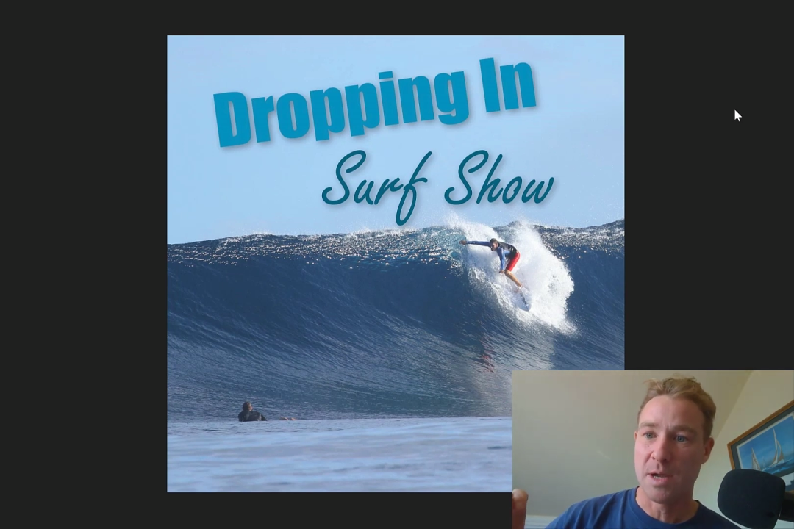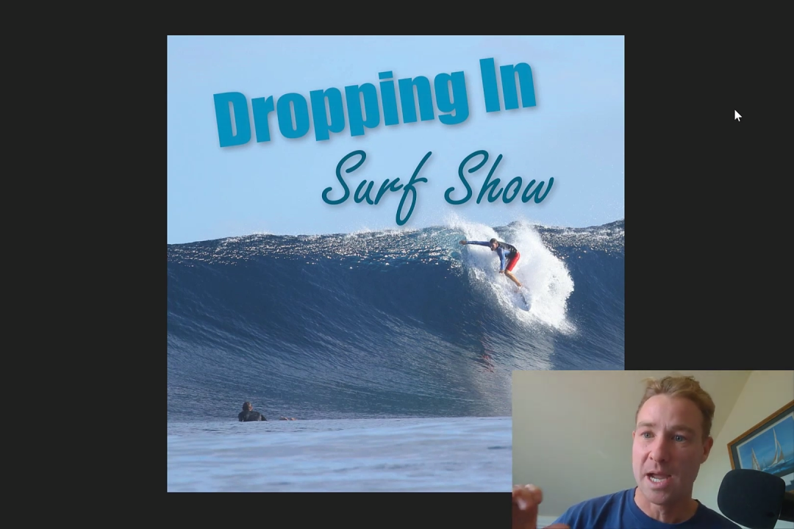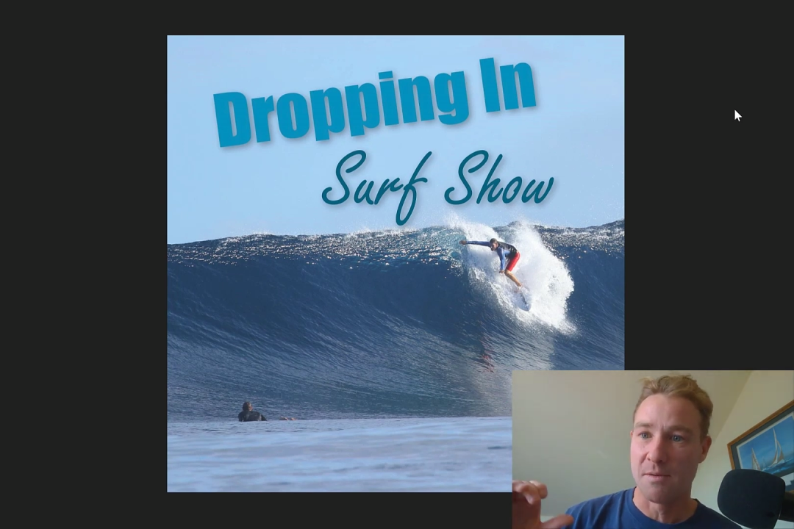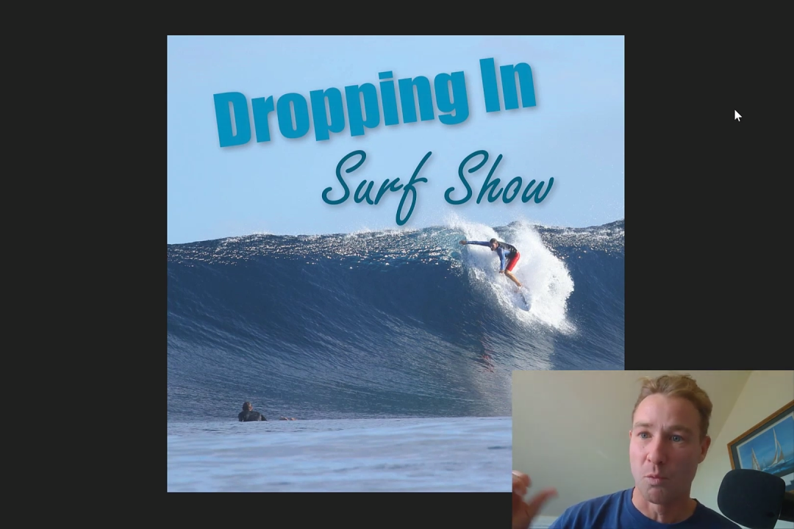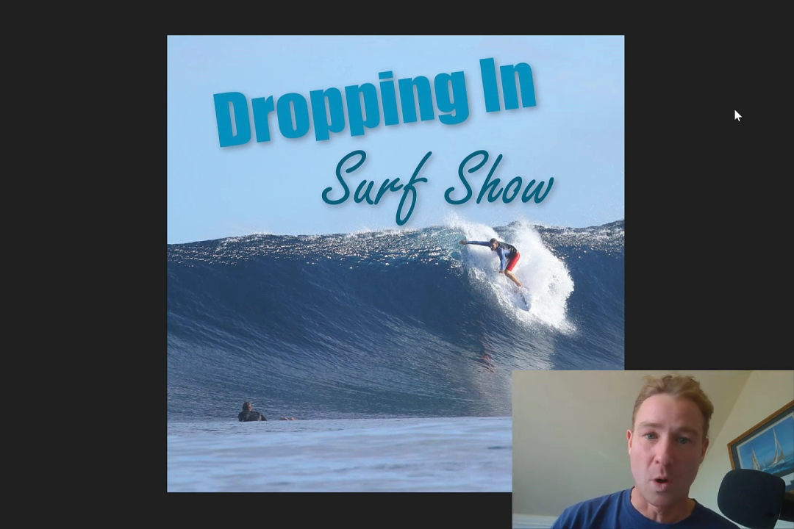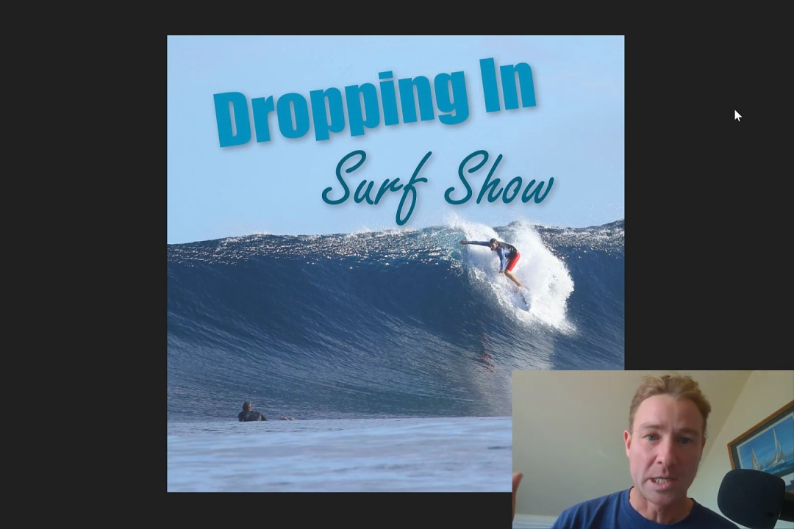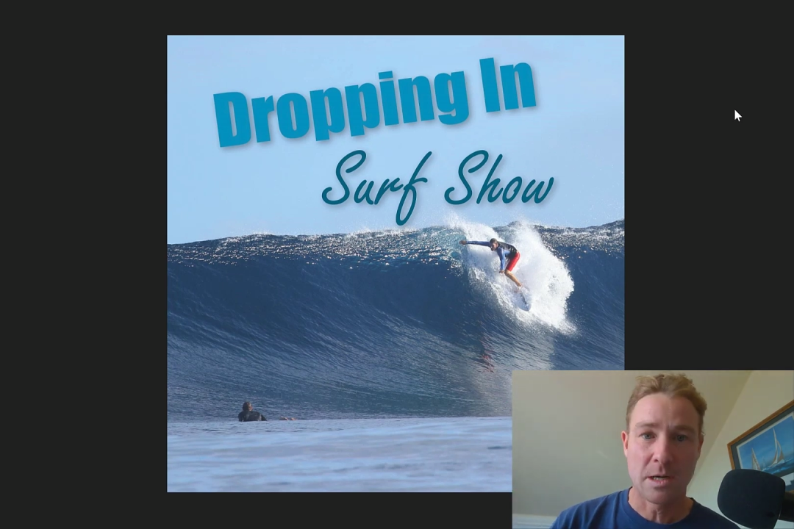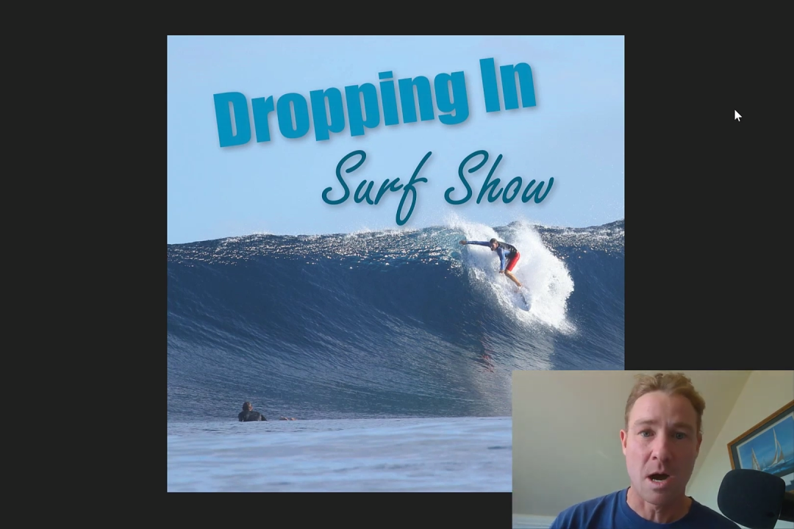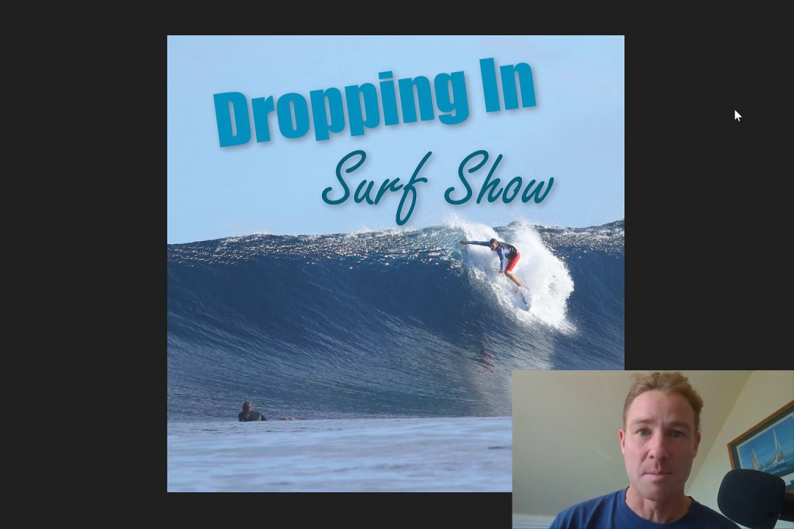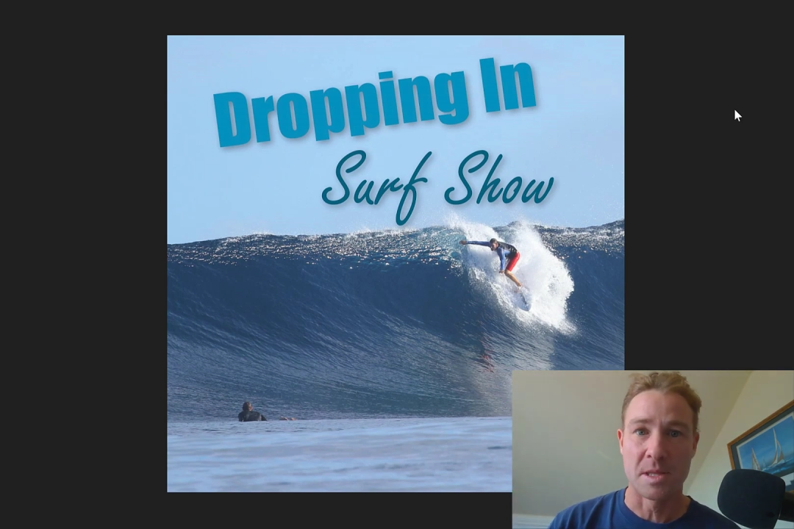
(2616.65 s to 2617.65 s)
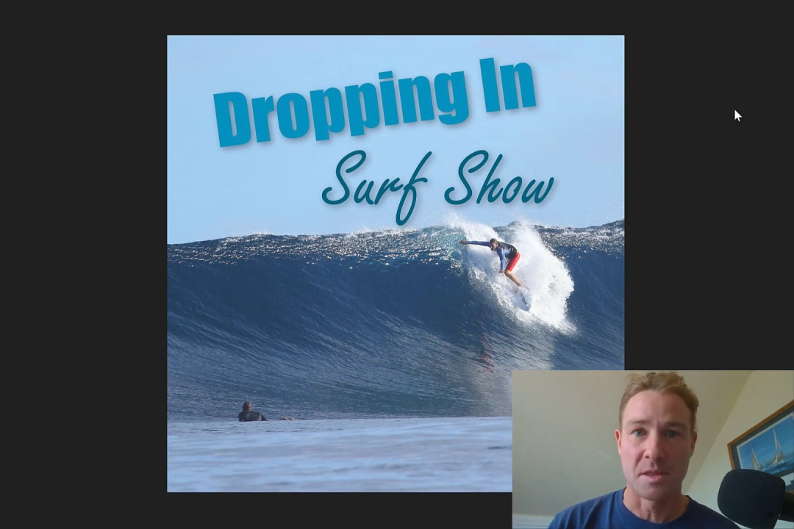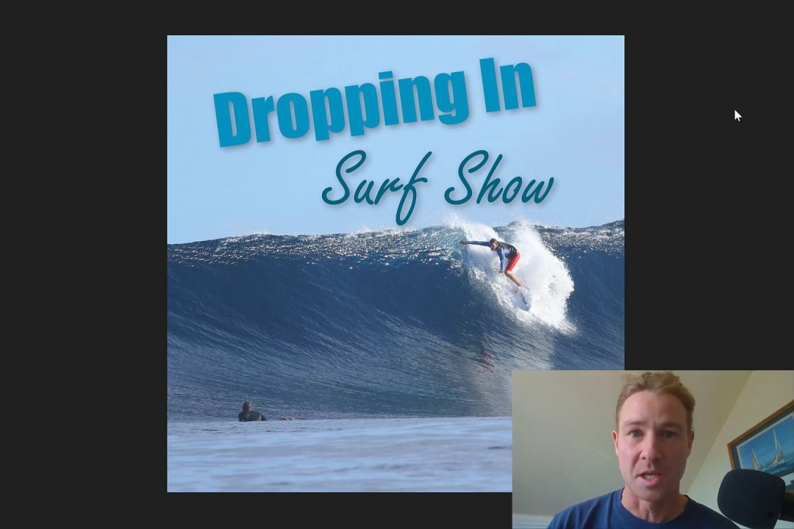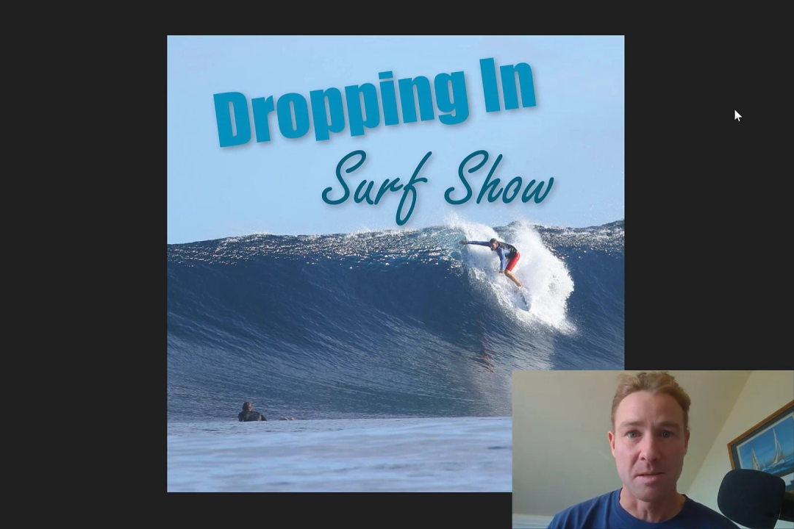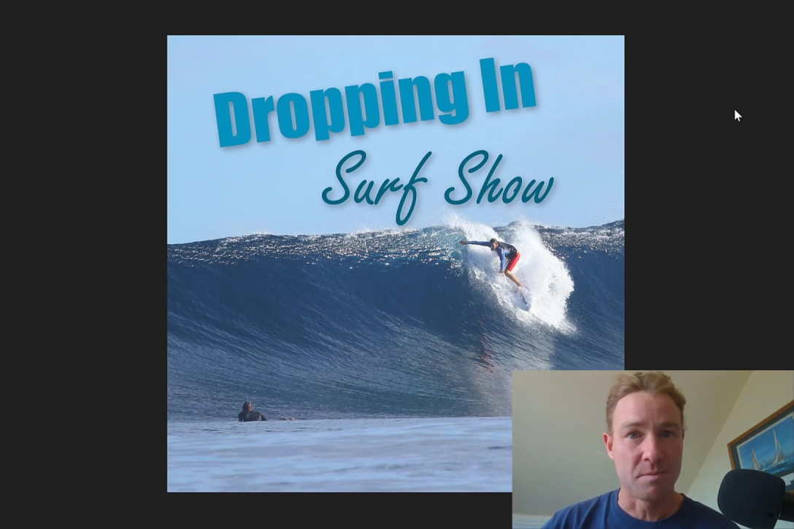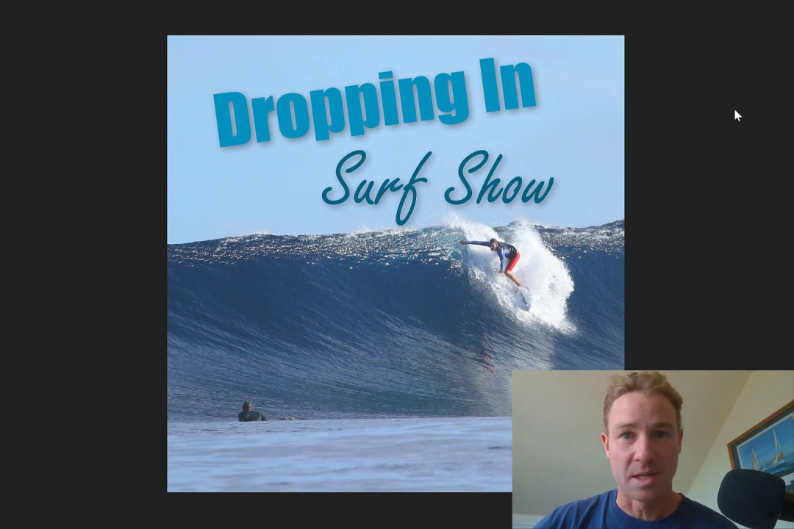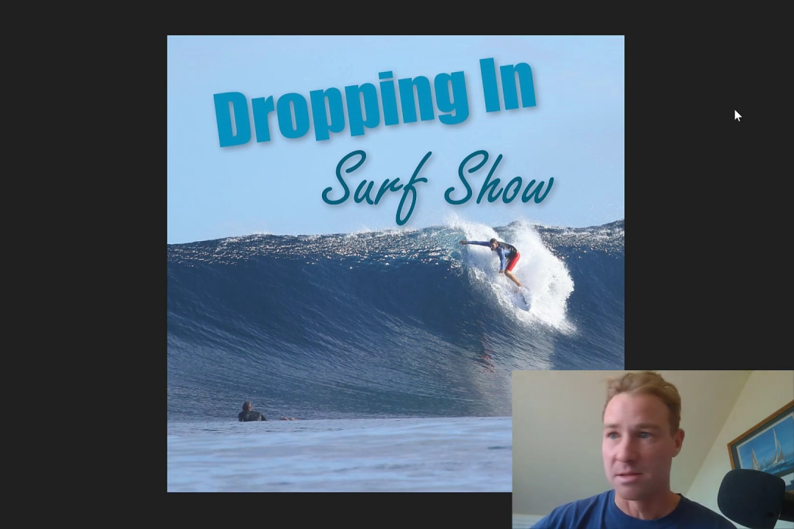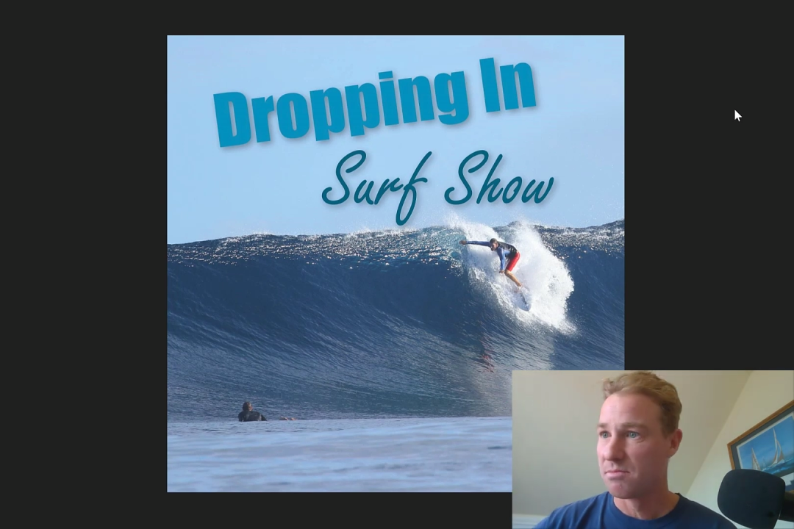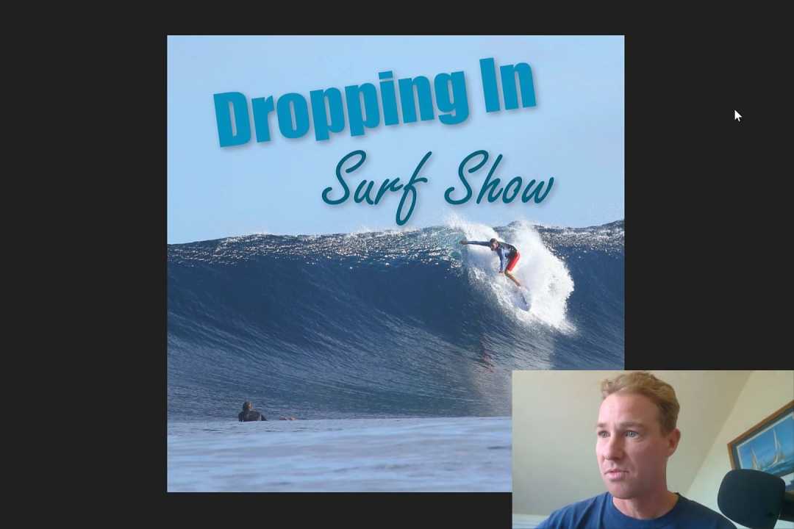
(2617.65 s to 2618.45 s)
have one common theme that